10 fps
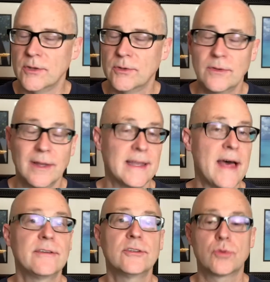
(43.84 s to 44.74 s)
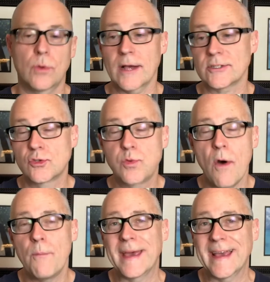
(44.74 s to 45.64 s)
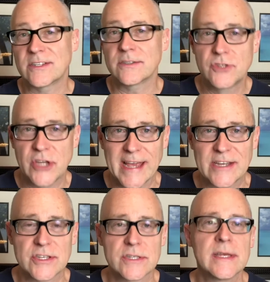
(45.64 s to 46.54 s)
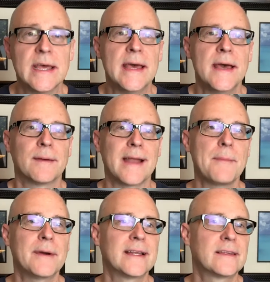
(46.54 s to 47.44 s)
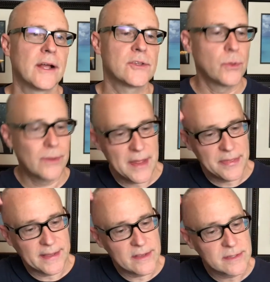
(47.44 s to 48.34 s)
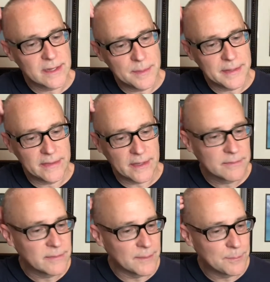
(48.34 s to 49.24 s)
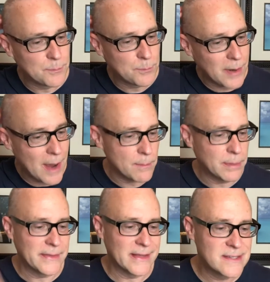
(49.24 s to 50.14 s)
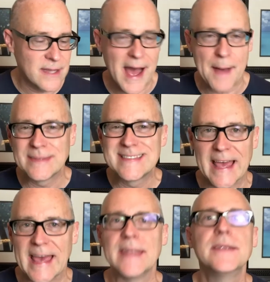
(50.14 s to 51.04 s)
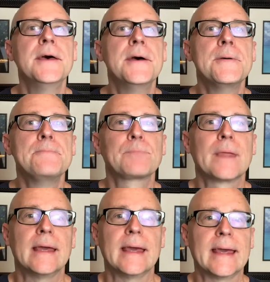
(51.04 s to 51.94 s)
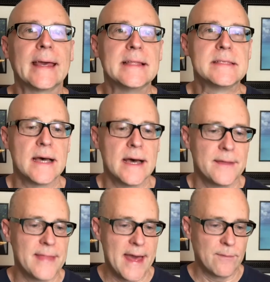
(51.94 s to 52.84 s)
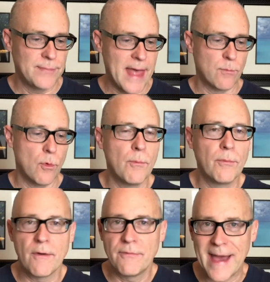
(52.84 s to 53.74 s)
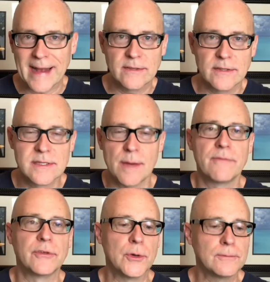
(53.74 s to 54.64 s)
12 pages of changes, but I'm going to touch on what I think is going to be probably the top 10, and that will affect some of you.